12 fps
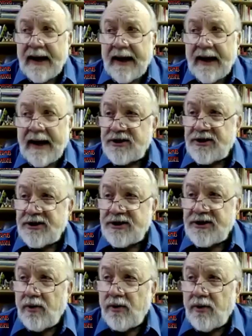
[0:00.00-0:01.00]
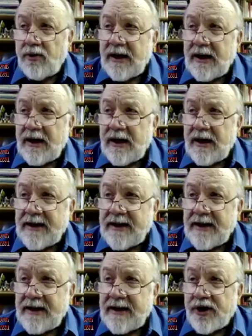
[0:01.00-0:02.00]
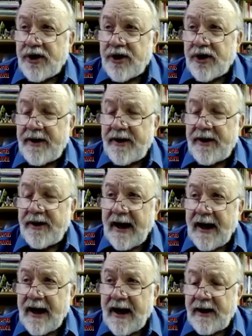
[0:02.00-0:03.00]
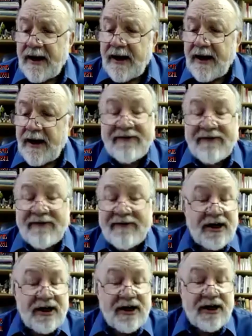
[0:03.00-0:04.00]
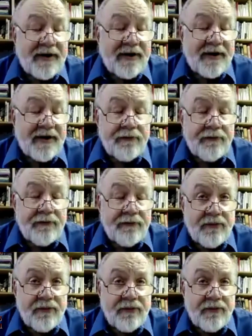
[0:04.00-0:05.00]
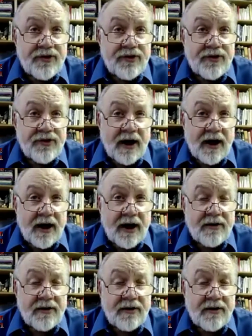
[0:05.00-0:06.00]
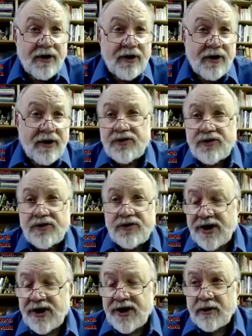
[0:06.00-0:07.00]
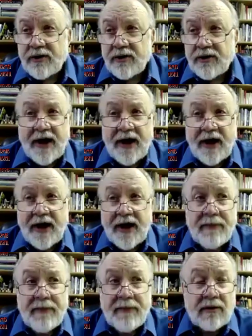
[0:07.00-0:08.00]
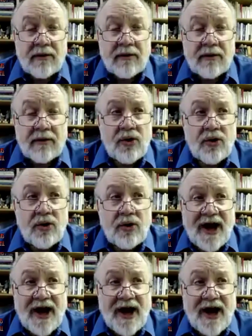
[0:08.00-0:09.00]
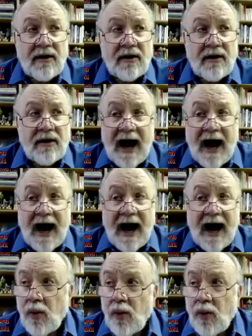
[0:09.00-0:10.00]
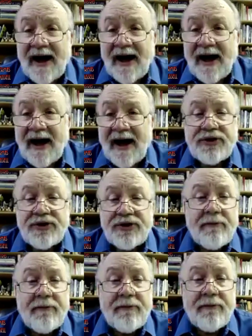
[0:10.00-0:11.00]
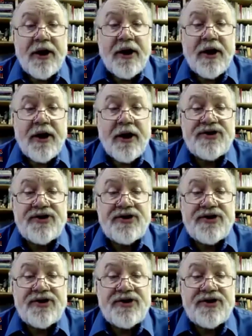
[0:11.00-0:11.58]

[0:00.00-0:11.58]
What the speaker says: So that's where they're coming. And I have seen comments from critical scholars, Dale, many, who say, I saw one guy who put the number at 100%.